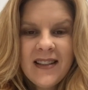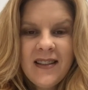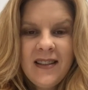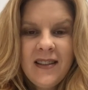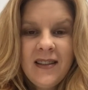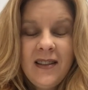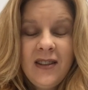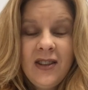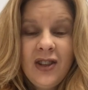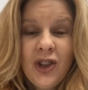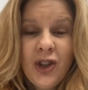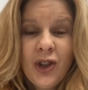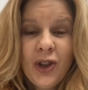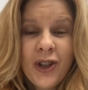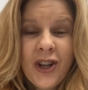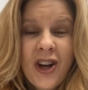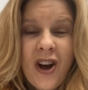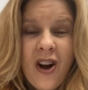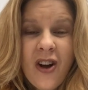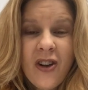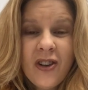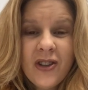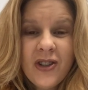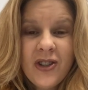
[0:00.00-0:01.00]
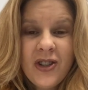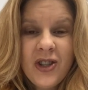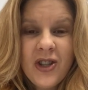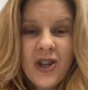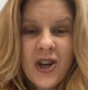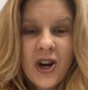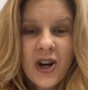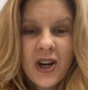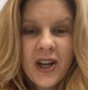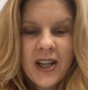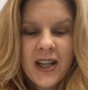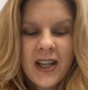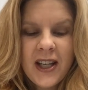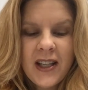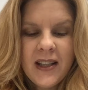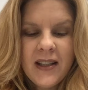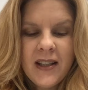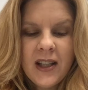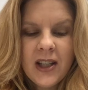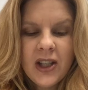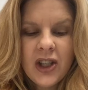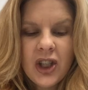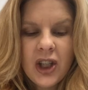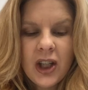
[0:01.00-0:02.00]
This is your Knowledge Knugget
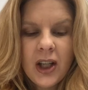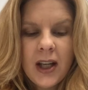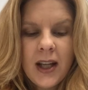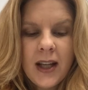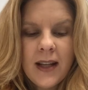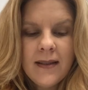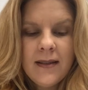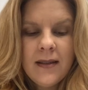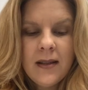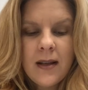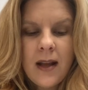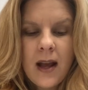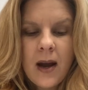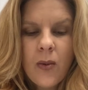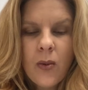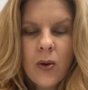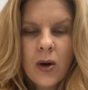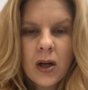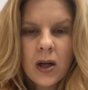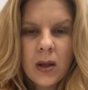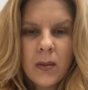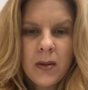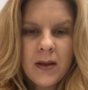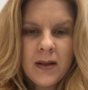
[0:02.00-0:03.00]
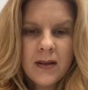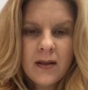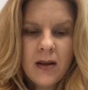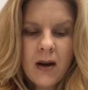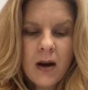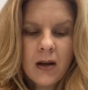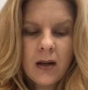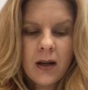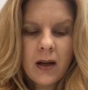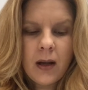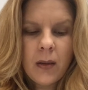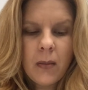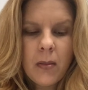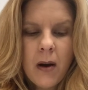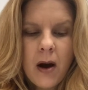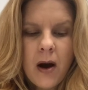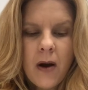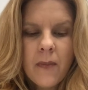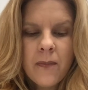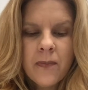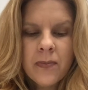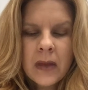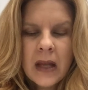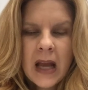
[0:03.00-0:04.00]
edition, and today we're going to be talking
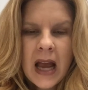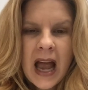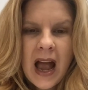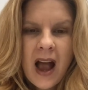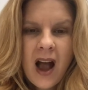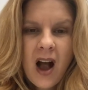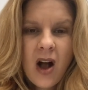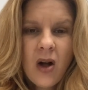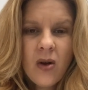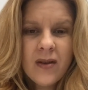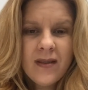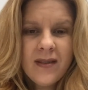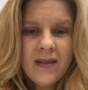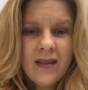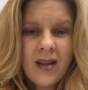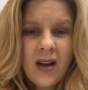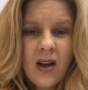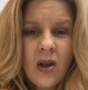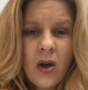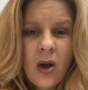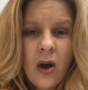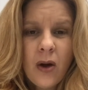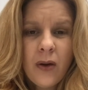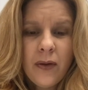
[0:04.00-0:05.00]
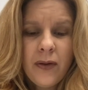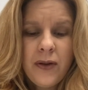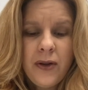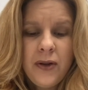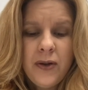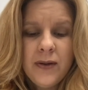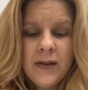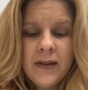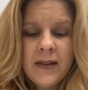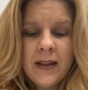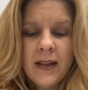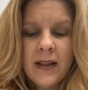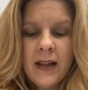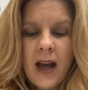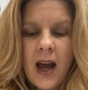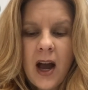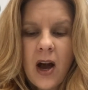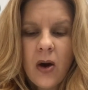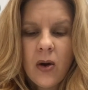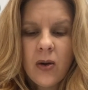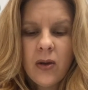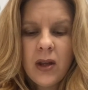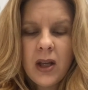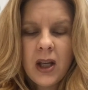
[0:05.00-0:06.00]
about how is telehealth used in
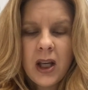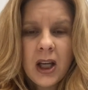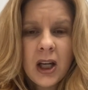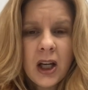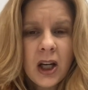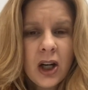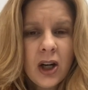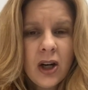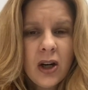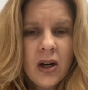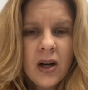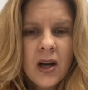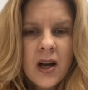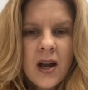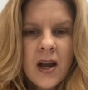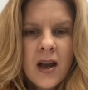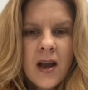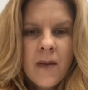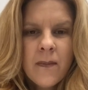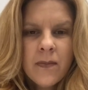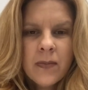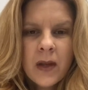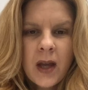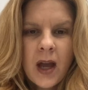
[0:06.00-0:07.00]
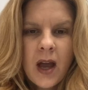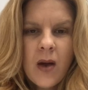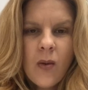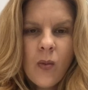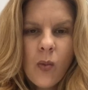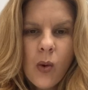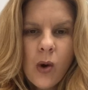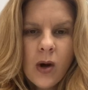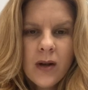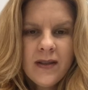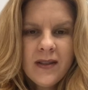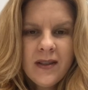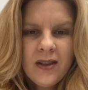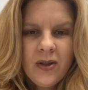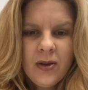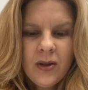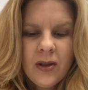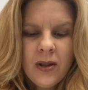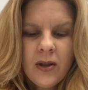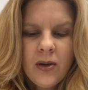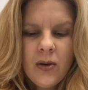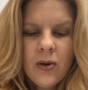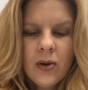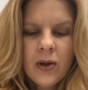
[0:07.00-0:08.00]
healthcare and what's
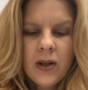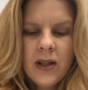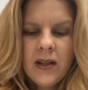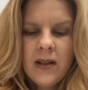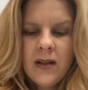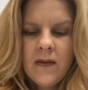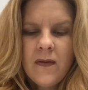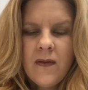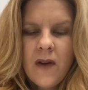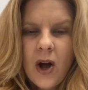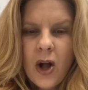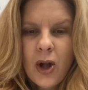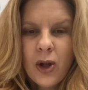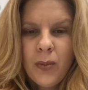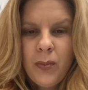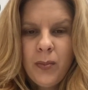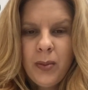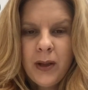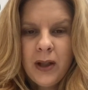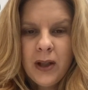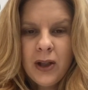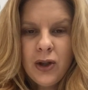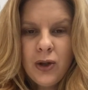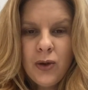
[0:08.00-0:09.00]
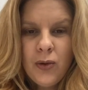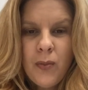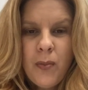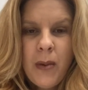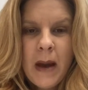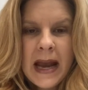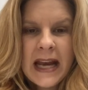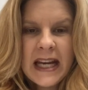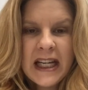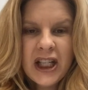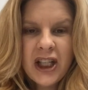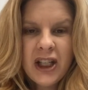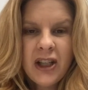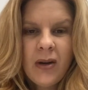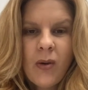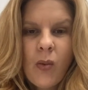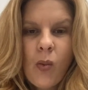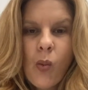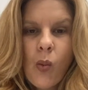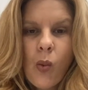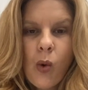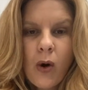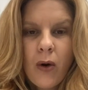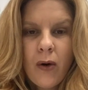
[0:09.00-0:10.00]
critical in developing new
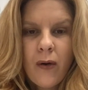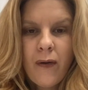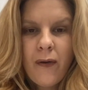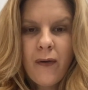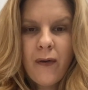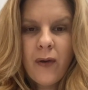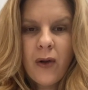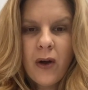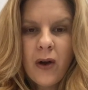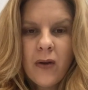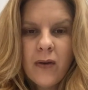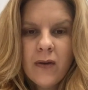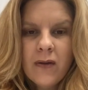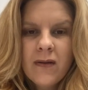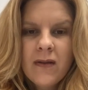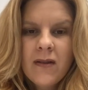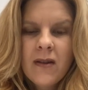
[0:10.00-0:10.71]
patient workflows.